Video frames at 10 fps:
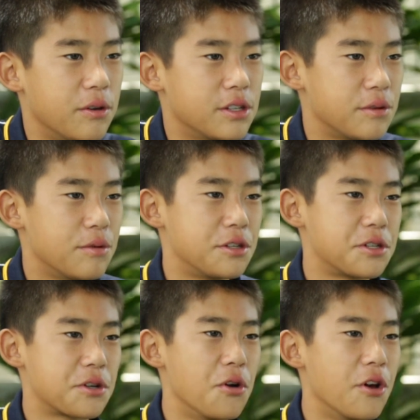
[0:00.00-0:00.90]
There wasn't much
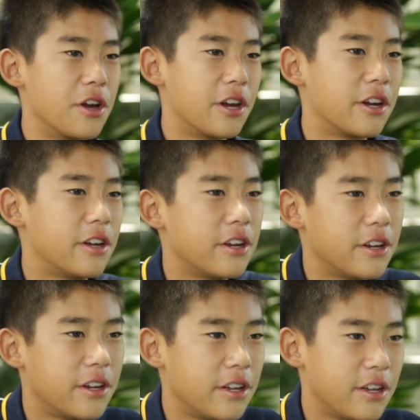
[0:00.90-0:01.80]
scoring
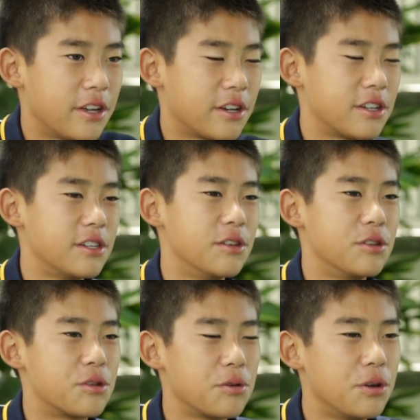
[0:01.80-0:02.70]
because it
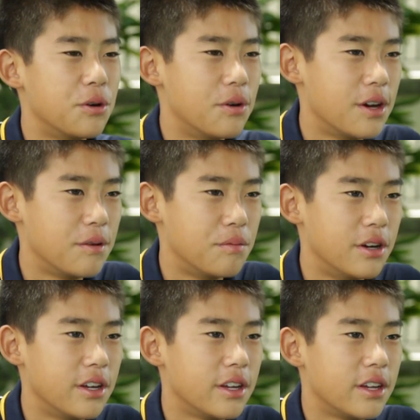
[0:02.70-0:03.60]
was 3-1,
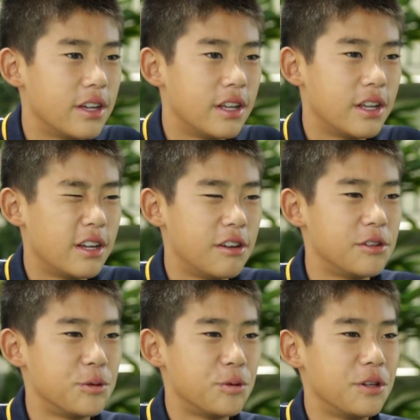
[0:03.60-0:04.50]
but it was a